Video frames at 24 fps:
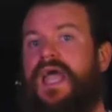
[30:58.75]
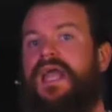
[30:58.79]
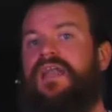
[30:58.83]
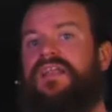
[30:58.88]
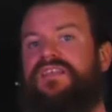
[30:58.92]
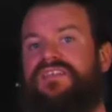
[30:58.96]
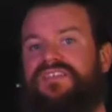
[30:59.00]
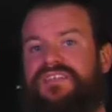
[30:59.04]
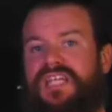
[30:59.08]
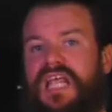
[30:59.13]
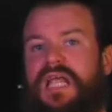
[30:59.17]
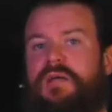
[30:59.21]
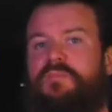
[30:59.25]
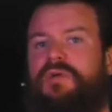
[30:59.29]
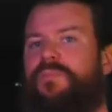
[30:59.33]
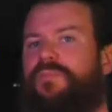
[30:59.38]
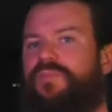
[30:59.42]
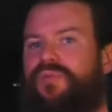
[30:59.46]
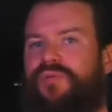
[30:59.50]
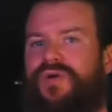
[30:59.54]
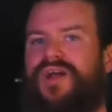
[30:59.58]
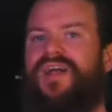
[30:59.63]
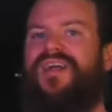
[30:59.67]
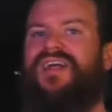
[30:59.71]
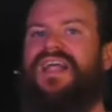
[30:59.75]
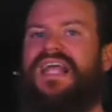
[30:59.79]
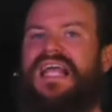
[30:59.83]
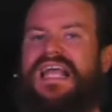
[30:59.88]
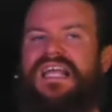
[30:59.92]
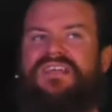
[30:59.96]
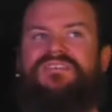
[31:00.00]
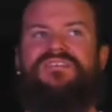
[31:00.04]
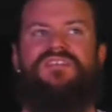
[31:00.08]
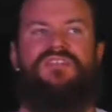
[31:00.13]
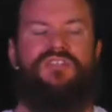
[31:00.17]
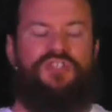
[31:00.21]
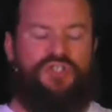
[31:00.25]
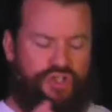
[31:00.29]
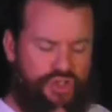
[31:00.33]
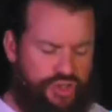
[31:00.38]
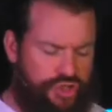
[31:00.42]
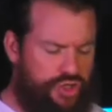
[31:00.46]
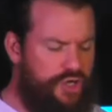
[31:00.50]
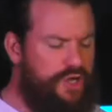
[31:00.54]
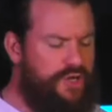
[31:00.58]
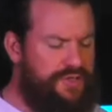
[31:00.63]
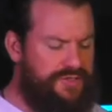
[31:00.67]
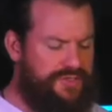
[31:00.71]
In the same way, prayer isn't
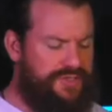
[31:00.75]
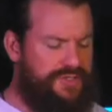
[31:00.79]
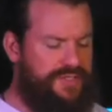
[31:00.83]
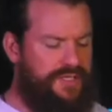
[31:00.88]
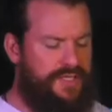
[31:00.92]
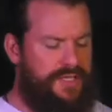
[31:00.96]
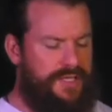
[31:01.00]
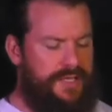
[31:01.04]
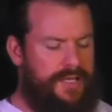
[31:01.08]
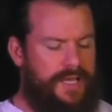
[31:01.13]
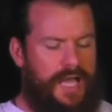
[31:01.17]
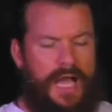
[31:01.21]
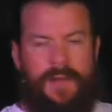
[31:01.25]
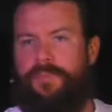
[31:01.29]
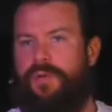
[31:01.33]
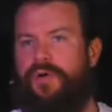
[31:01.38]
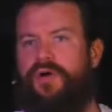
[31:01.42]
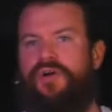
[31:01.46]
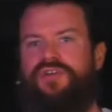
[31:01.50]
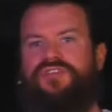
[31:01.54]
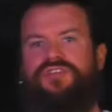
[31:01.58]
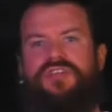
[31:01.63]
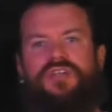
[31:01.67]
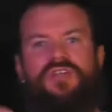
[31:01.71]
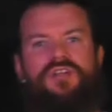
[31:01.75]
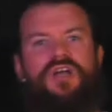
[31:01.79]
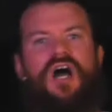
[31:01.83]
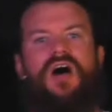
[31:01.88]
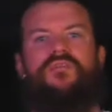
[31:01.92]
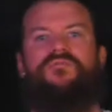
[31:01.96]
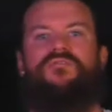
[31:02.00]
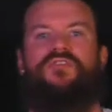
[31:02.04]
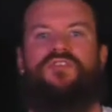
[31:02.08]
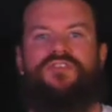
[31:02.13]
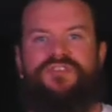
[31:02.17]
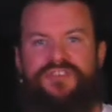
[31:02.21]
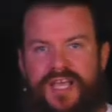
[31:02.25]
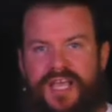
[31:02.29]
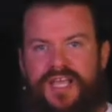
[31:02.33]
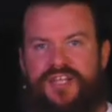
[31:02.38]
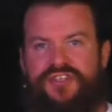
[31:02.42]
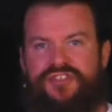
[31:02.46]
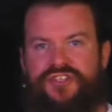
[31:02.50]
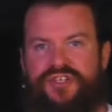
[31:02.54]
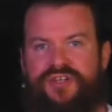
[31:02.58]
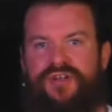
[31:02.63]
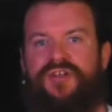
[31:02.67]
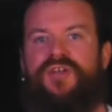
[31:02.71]
just a personal
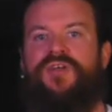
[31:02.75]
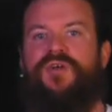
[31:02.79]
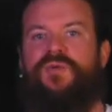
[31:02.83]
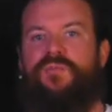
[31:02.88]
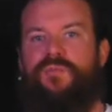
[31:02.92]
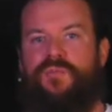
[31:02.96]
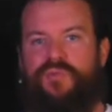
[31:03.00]
conversation.